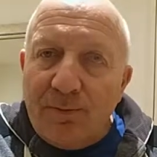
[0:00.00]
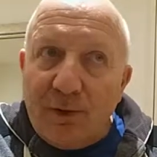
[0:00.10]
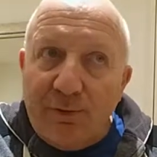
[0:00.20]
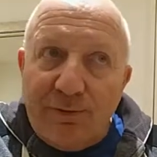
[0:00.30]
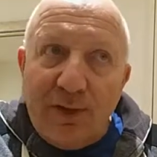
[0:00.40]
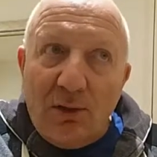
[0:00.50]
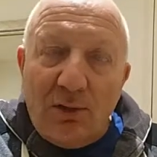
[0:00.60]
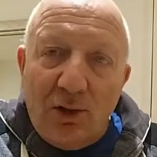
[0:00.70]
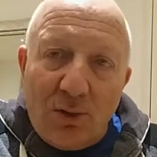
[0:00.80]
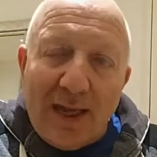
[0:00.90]
They'll feel
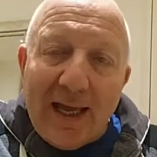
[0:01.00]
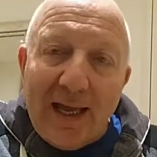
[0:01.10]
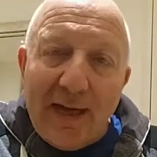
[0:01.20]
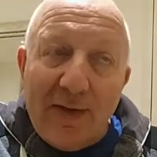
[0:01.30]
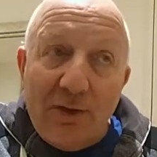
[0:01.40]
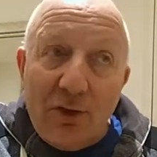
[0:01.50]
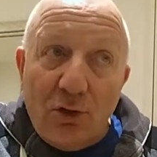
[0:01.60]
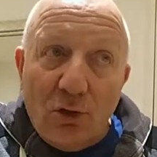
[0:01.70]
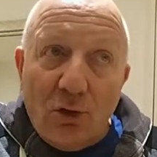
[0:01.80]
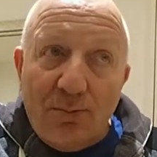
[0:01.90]
that you care and that
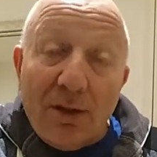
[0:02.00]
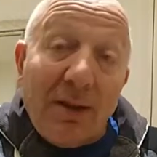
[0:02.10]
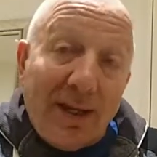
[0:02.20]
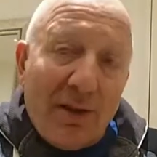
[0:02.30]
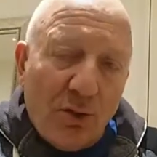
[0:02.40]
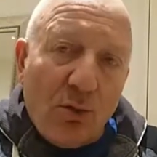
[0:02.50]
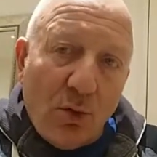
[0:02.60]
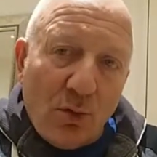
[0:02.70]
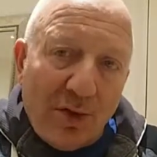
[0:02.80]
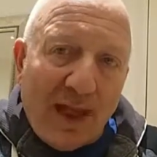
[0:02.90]
you're polite
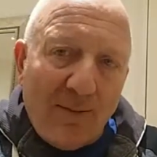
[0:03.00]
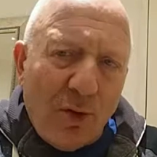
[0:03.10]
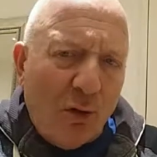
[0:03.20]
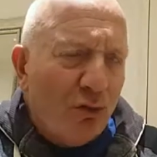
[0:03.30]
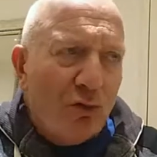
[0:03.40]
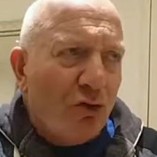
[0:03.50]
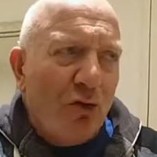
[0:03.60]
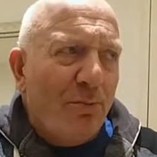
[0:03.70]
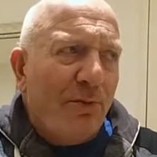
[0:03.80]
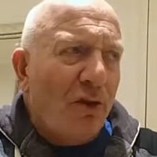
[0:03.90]
towards them. Not just
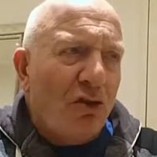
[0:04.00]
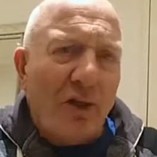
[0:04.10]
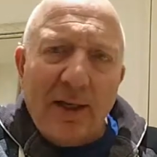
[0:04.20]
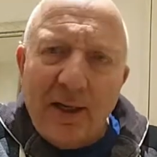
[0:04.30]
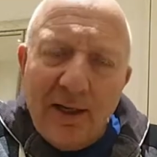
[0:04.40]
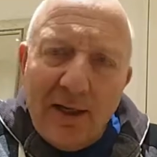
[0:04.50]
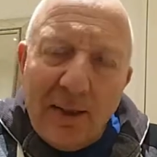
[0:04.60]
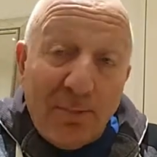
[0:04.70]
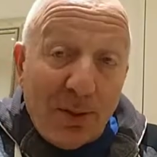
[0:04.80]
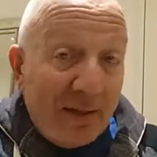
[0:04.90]
superficially,
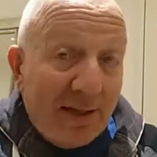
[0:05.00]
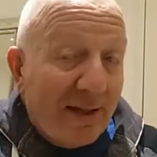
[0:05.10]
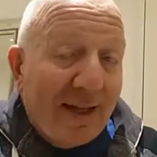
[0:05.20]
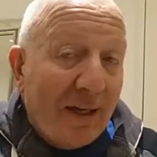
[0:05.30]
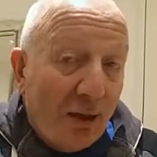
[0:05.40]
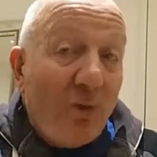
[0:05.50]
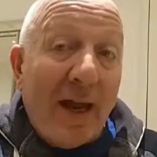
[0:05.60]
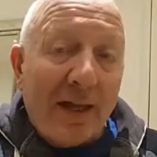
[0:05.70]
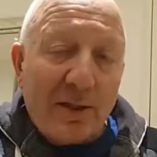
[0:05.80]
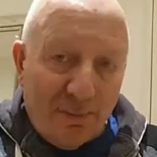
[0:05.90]
politically
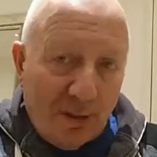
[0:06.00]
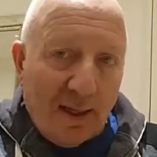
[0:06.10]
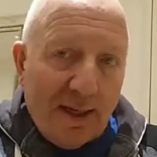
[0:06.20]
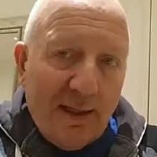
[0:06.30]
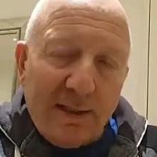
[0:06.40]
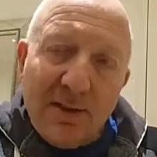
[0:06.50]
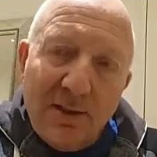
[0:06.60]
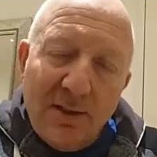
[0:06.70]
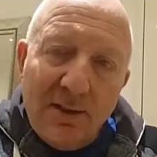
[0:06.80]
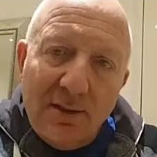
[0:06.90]
correct polite.
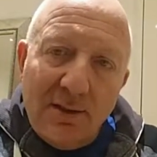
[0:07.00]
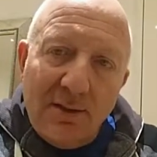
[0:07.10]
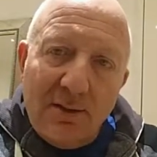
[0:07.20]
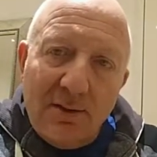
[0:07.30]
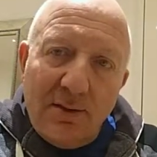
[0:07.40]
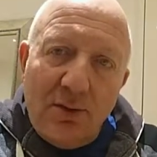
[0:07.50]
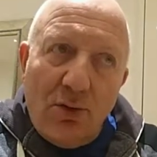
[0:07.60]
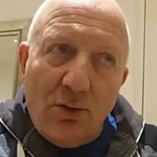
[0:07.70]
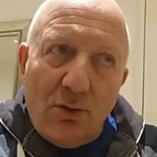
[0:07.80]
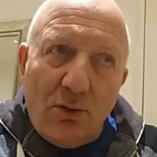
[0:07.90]

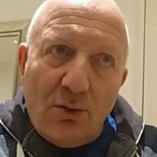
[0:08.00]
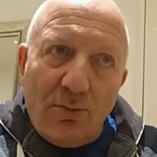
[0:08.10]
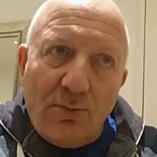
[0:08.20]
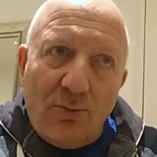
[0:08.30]
You'll